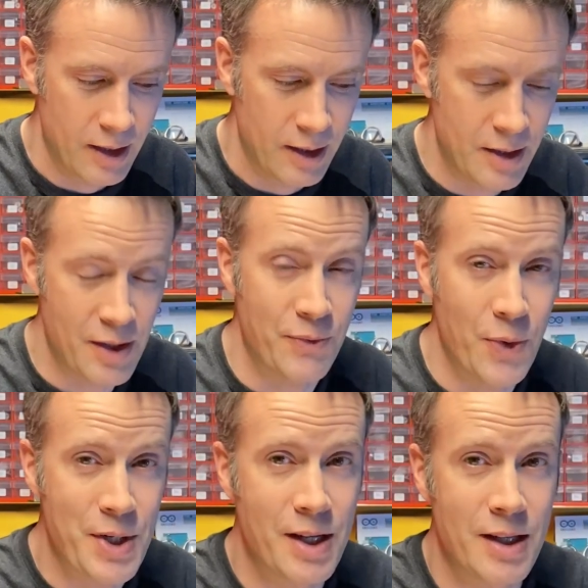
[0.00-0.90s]
It's
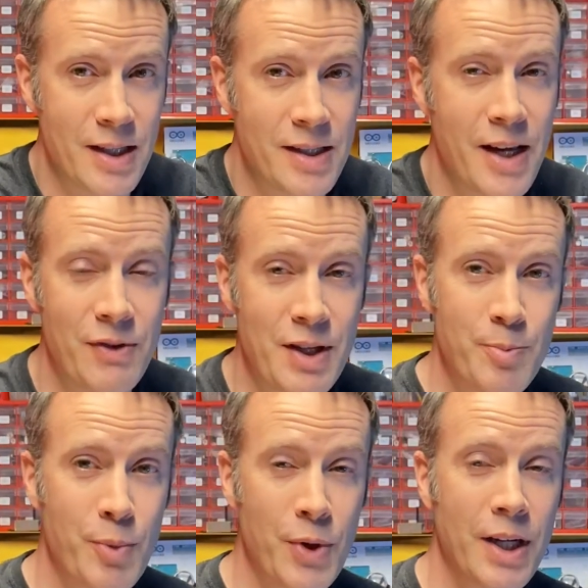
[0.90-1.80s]
unfortunate that safety is
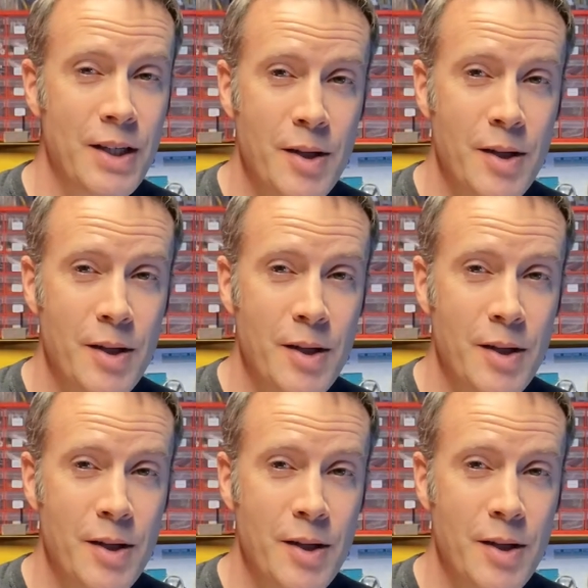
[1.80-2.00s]
boring.